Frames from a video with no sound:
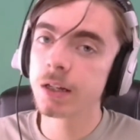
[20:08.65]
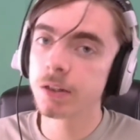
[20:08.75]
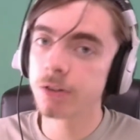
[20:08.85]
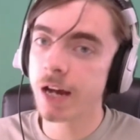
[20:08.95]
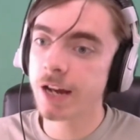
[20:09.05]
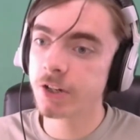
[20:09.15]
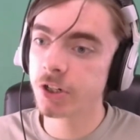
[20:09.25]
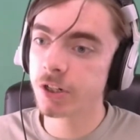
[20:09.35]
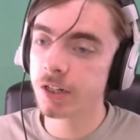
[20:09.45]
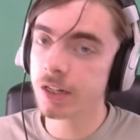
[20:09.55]

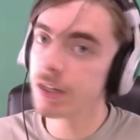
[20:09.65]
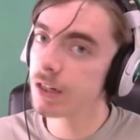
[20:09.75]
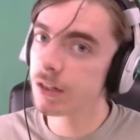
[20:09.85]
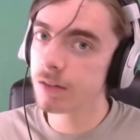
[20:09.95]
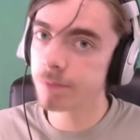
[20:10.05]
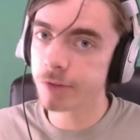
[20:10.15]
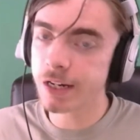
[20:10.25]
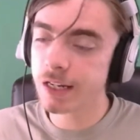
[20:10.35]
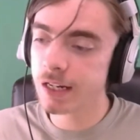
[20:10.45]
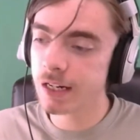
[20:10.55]
crashing,
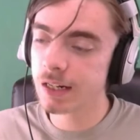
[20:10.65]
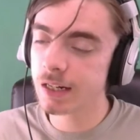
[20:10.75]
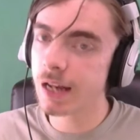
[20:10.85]
breaking,